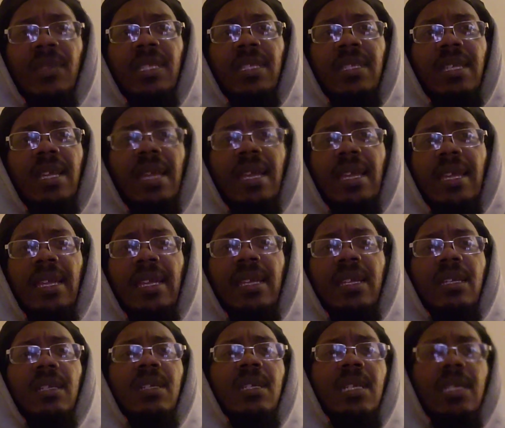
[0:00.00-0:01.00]

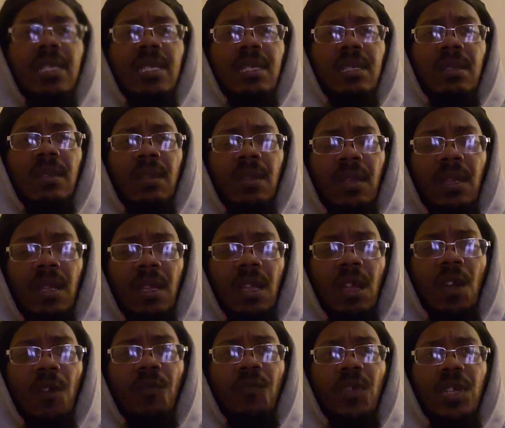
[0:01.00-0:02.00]
yeah, because
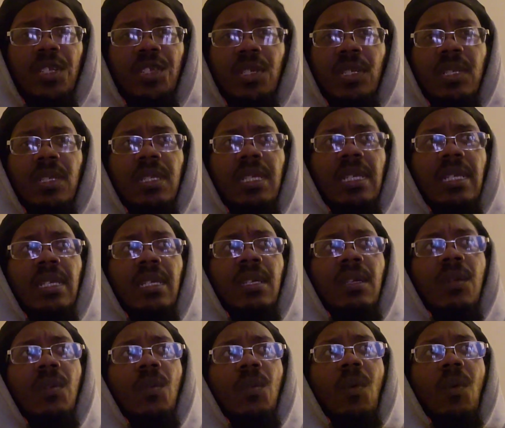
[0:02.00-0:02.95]
originally